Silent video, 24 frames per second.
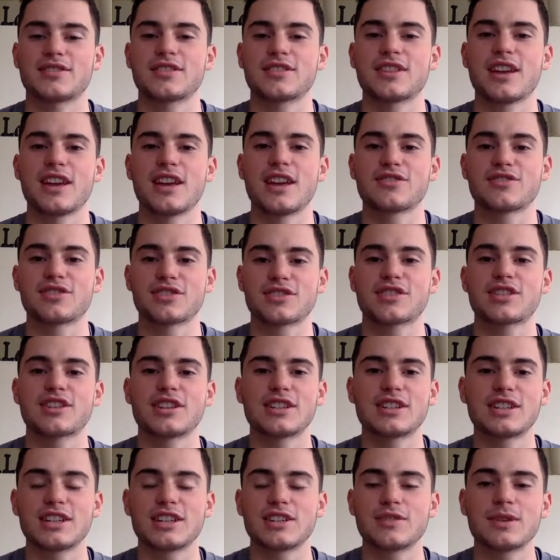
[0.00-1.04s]
It's
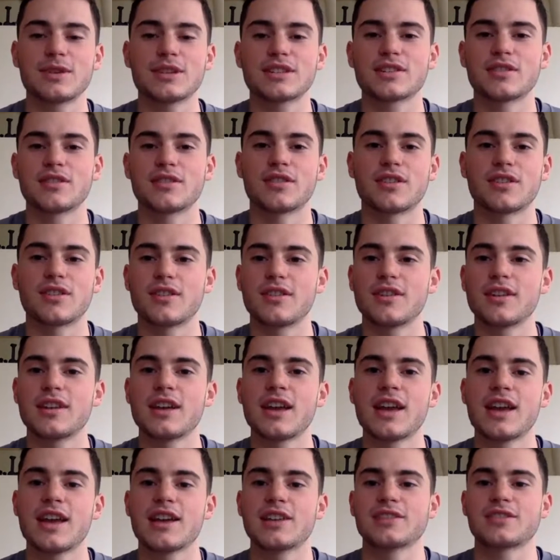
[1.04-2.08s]
just continuing to
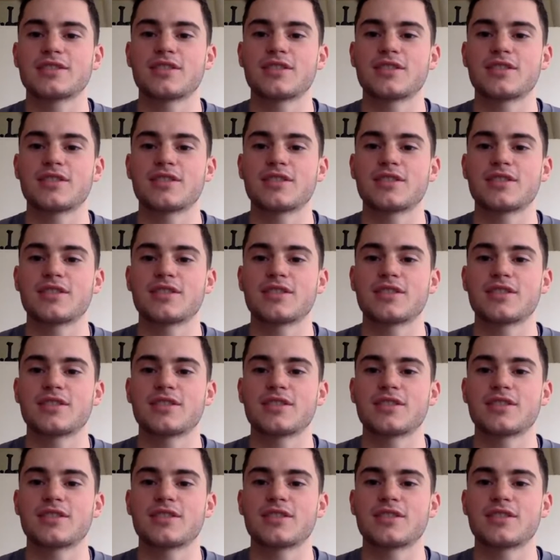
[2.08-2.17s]
learn.